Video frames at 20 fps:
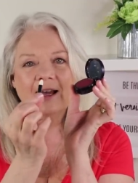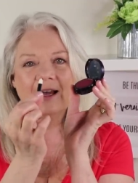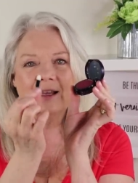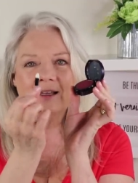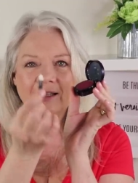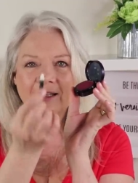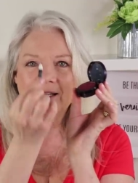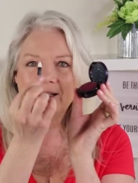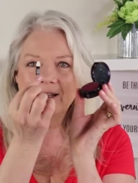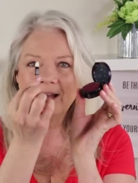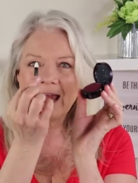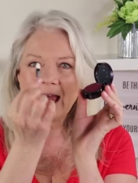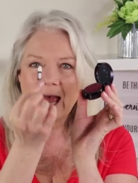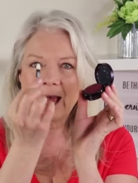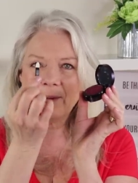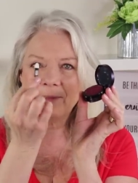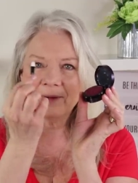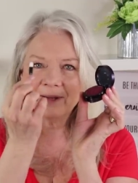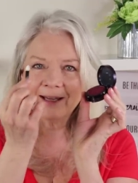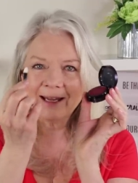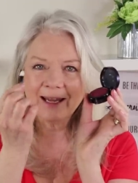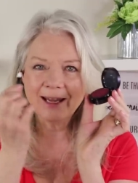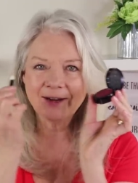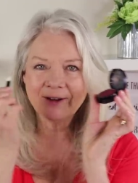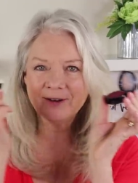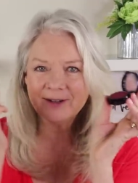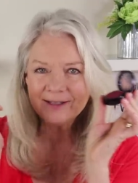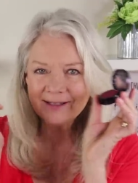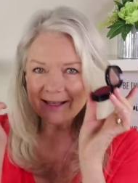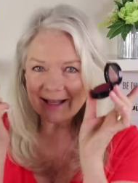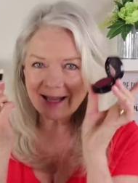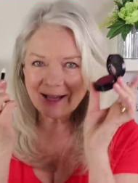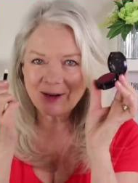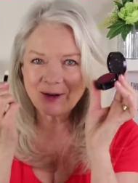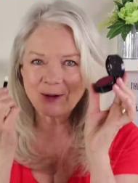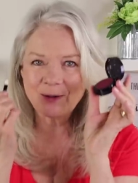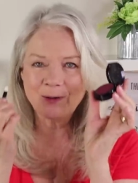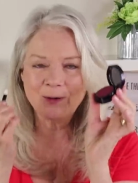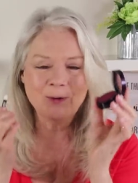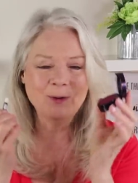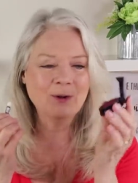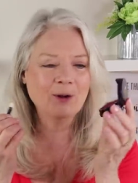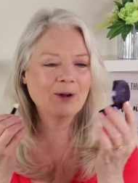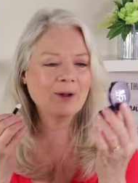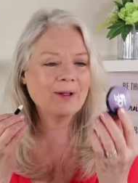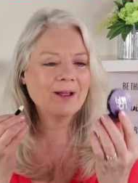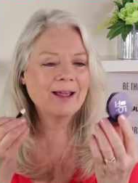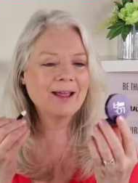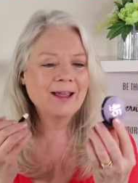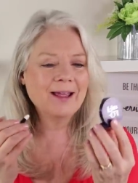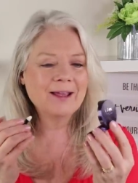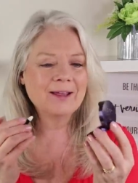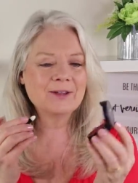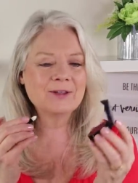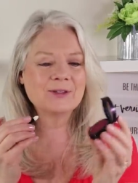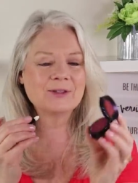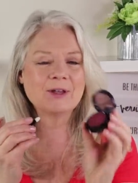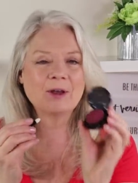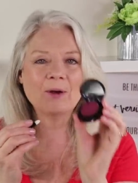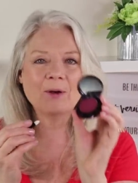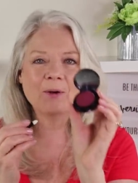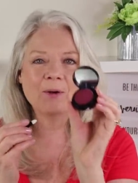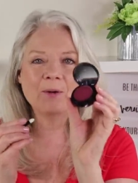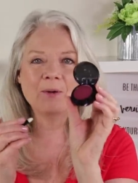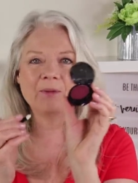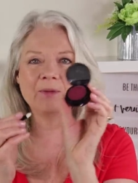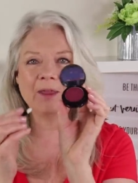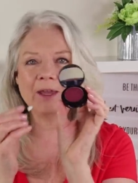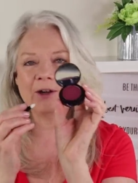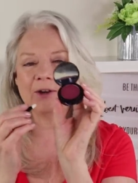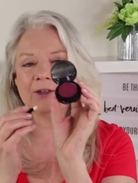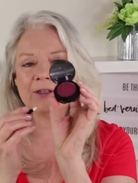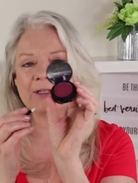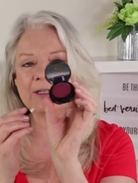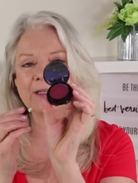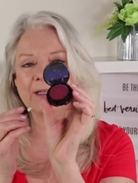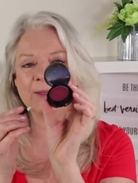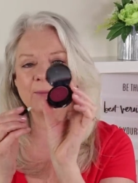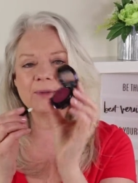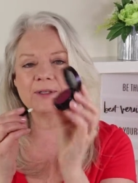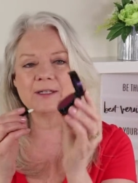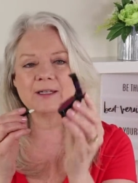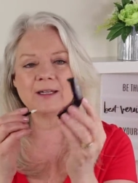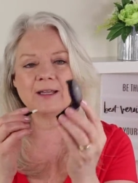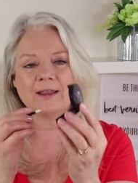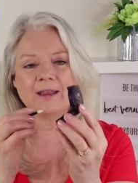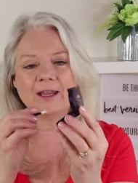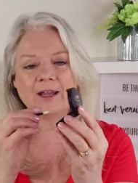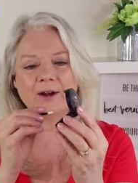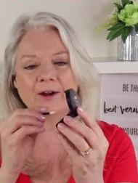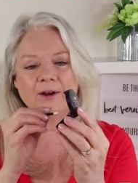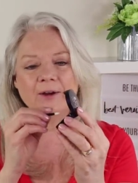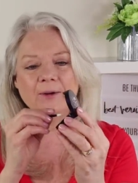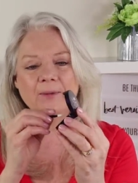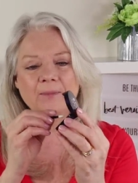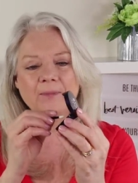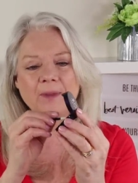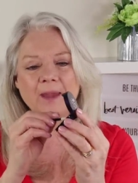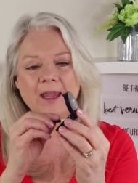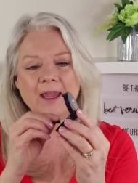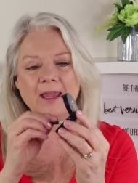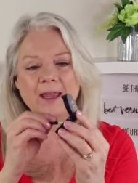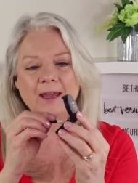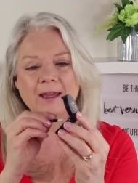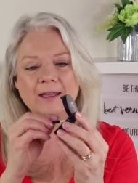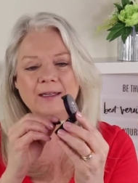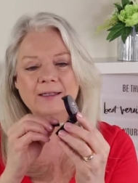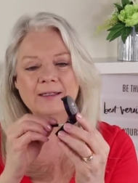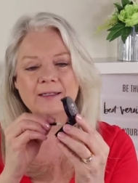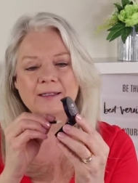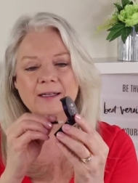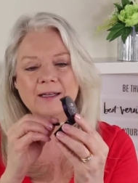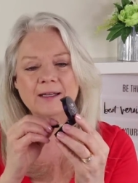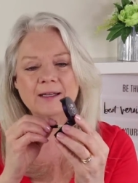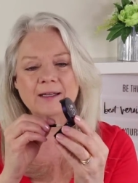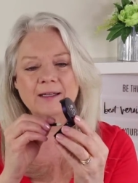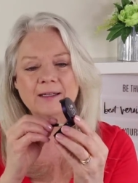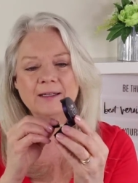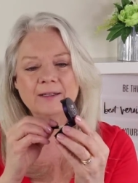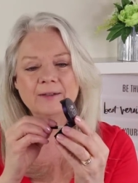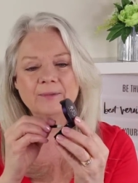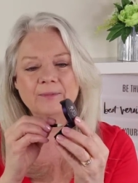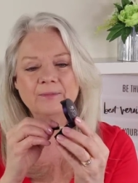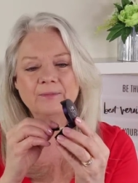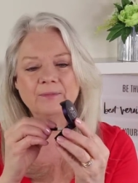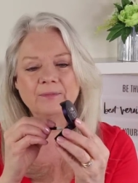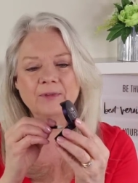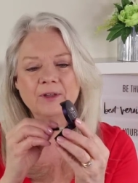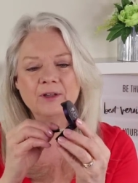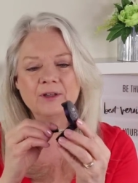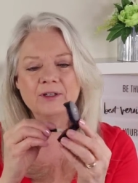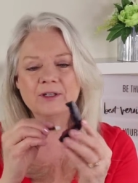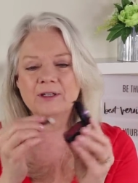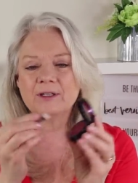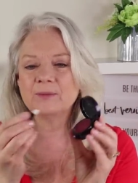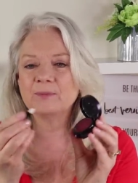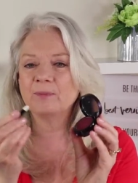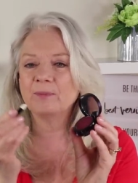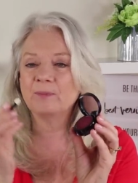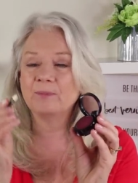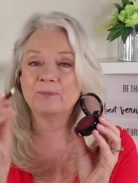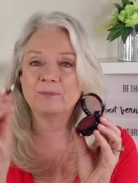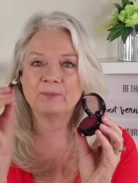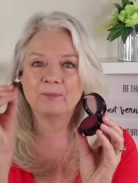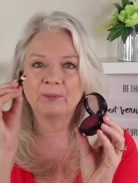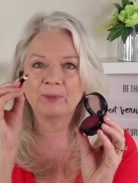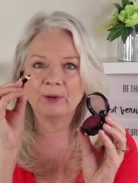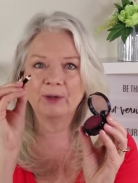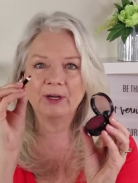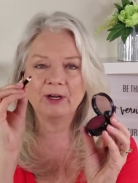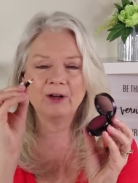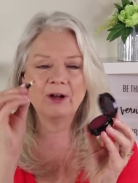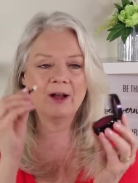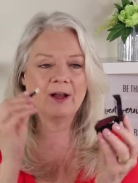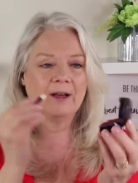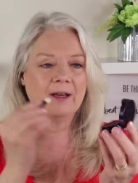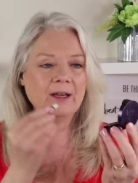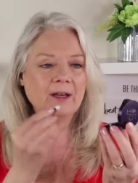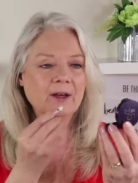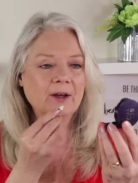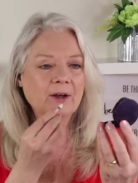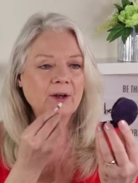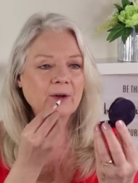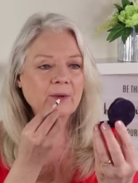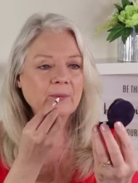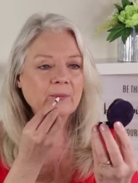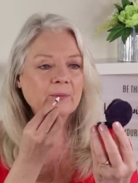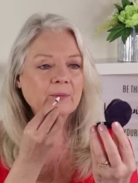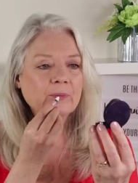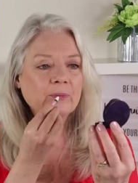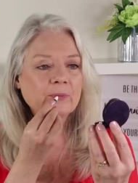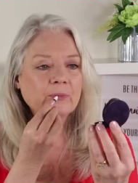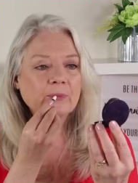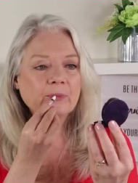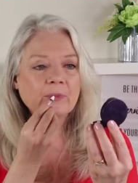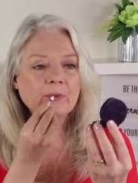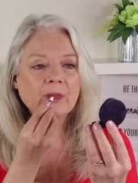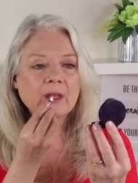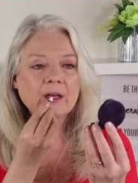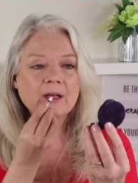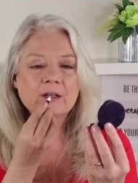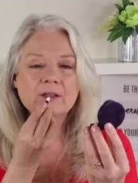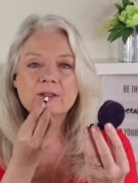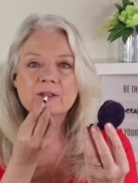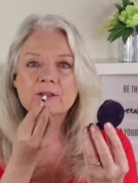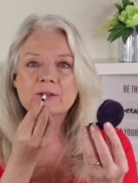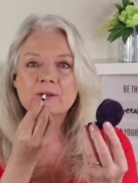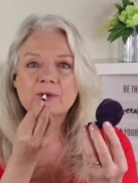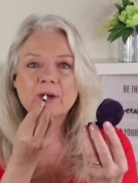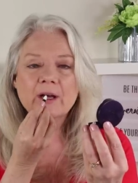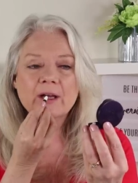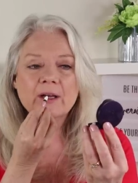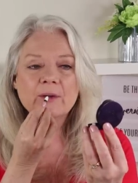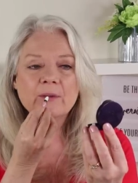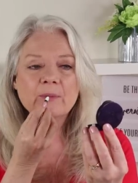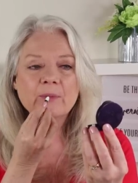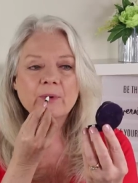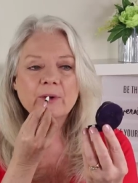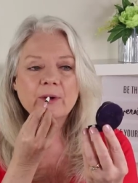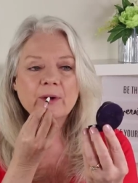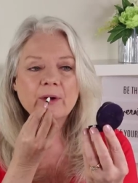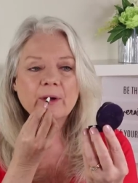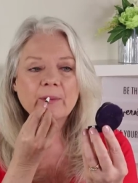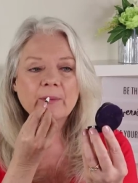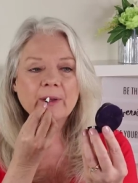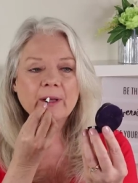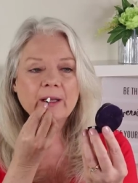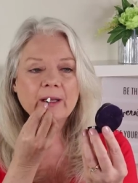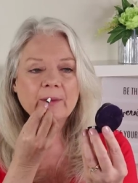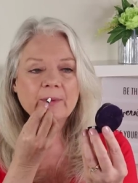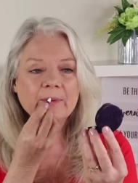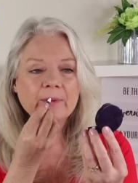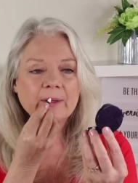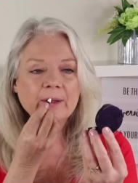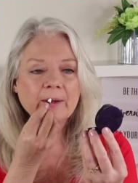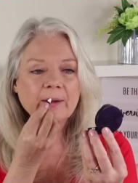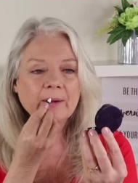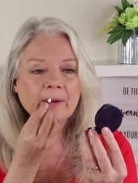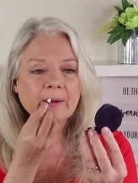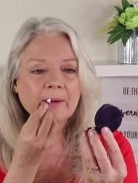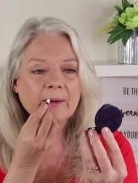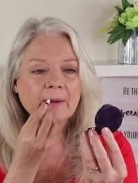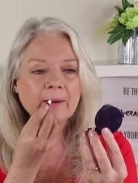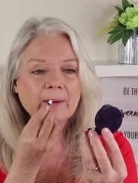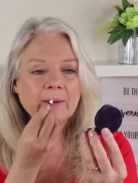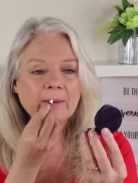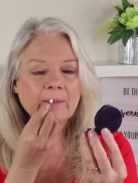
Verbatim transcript: a little applicator. Isn't that cool? So there's the lipstick there. And um, you just put it on here. And I'll just try to put it on my lips here.